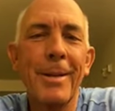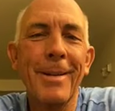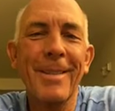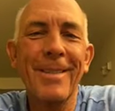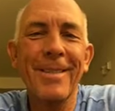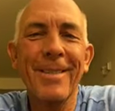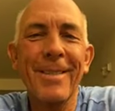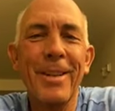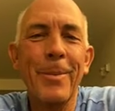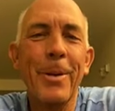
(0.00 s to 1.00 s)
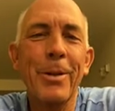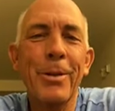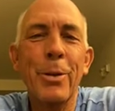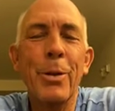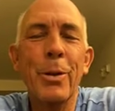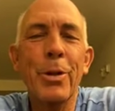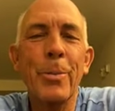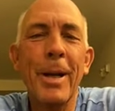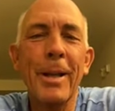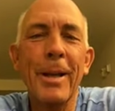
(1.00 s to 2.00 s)
uh, about two thirds
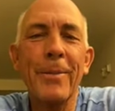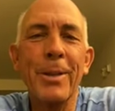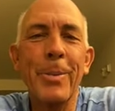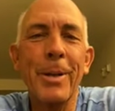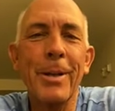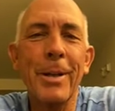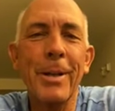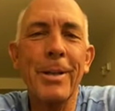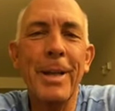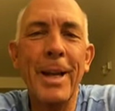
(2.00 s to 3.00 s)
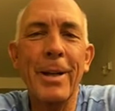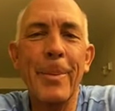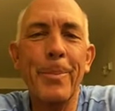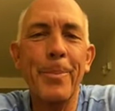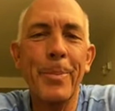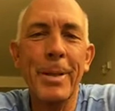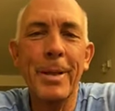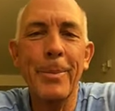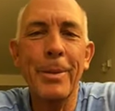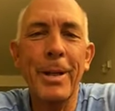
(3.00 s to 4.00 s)
of my life has been uh, taken up
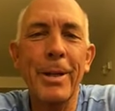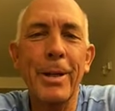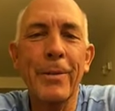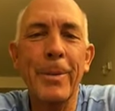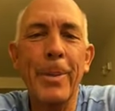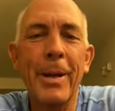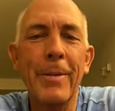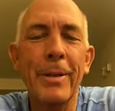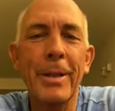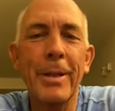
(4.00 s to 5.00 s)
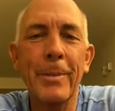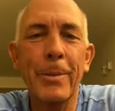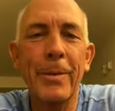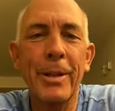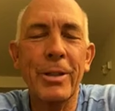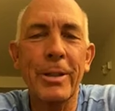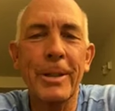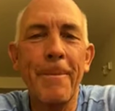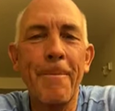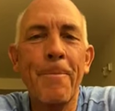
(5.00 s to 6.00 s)
uh, playing golf competitively and
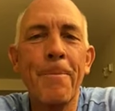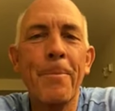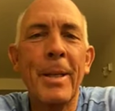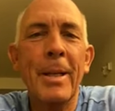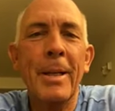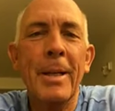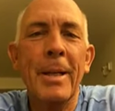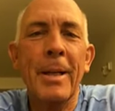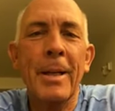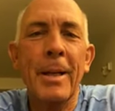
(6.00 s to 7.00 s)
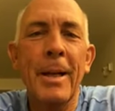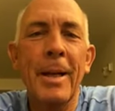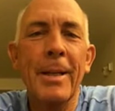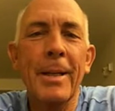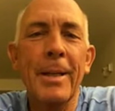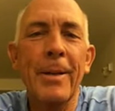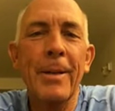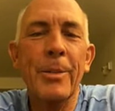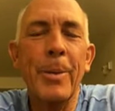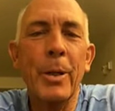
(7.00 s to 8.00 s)
professionally. And uh,
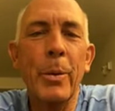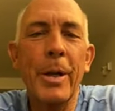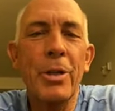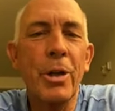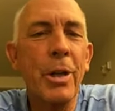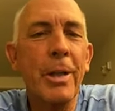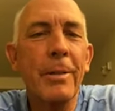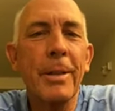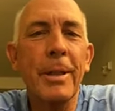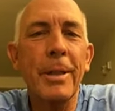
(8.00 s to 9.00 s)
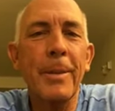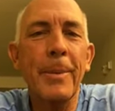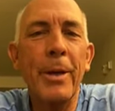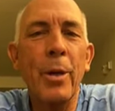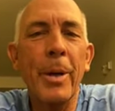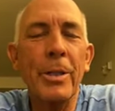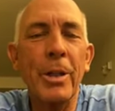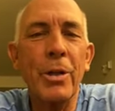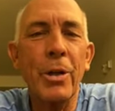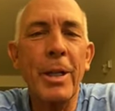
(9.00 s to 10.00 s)
it's been quite a journey, um, I know, but it's
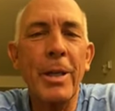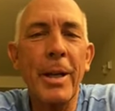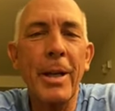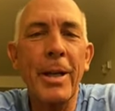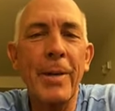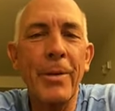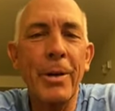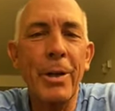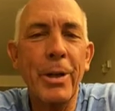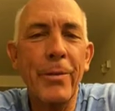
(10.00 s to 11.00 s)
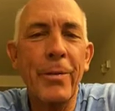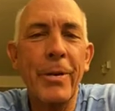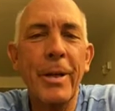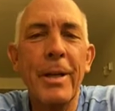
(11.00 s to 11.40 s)
a journey that I never could have